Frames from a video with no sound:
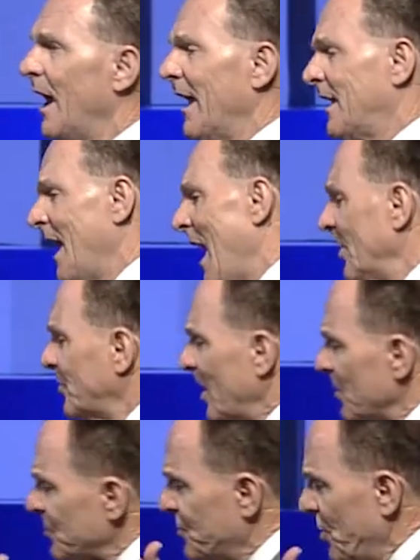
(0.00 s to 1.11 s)
And God
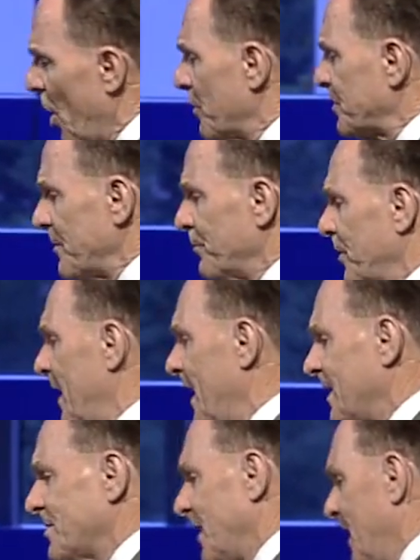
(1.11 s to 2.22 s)
tells Job some
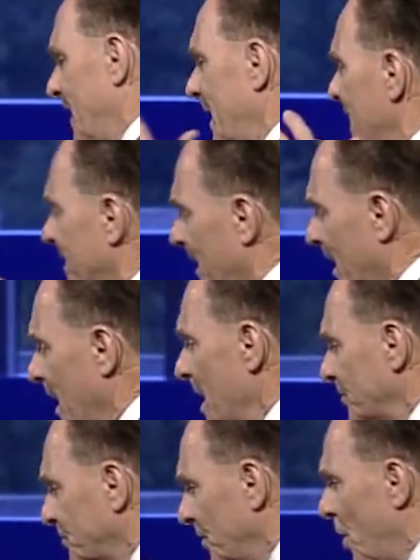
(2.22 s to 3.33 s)
things that he needed to,
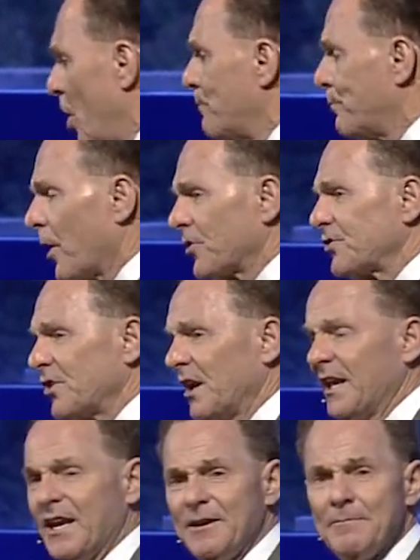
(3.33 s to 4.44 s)
to know
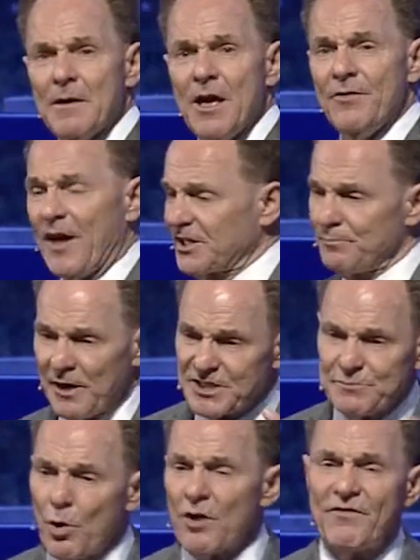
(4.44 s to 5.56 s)
personally that's
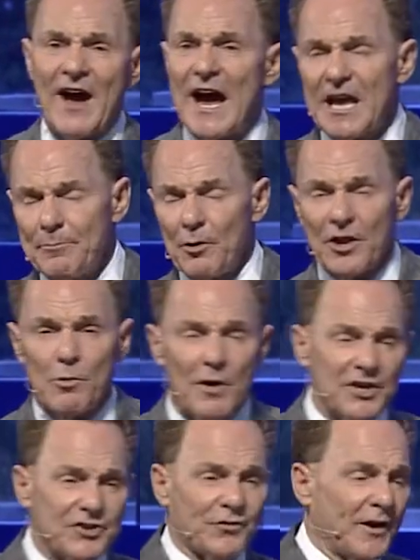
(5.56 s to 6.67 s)
much more valuable than what
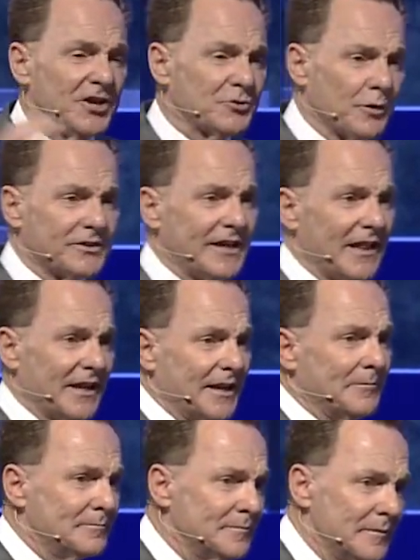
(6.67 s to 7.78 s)
his friends were telling
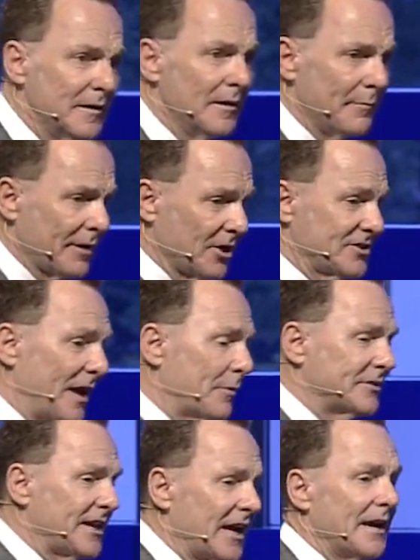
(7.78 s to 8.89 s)
him because they
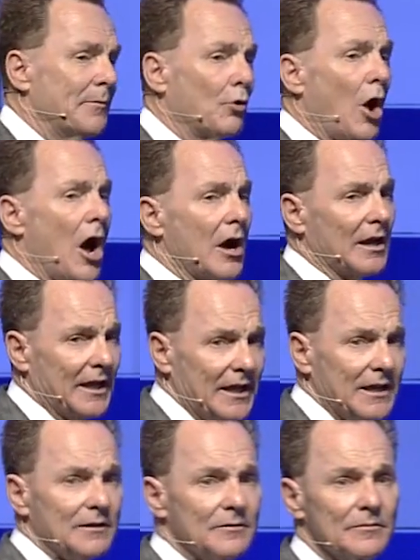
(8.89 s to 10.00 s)
were telling him wrongly.